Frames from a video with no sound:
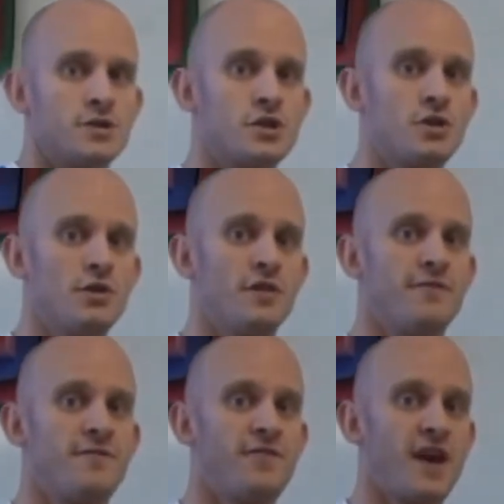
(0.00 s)
2 to the
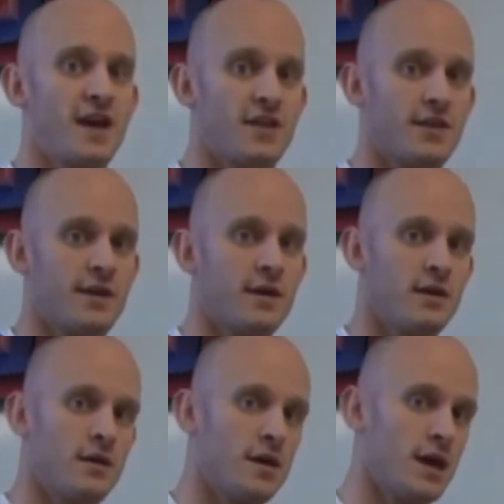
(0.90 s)
5th
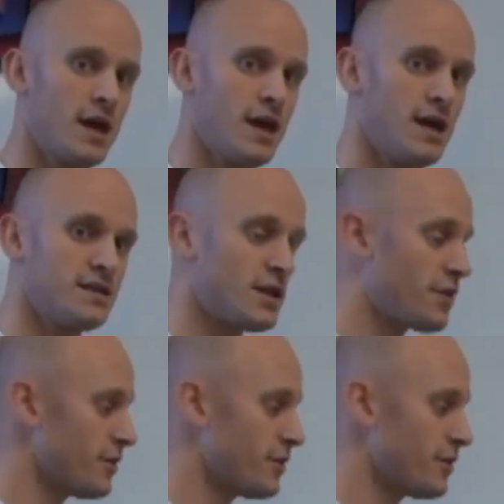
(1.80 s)
is